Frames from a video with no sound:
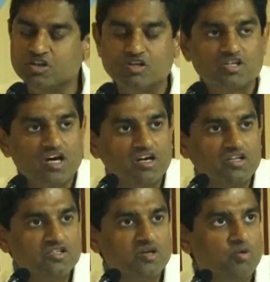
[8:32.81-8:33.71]
This guy
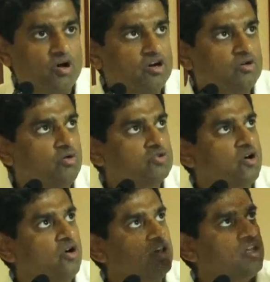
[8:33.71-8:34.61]
hits the ball, it goes
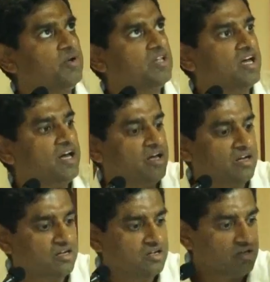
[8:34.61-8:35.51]
all the way there,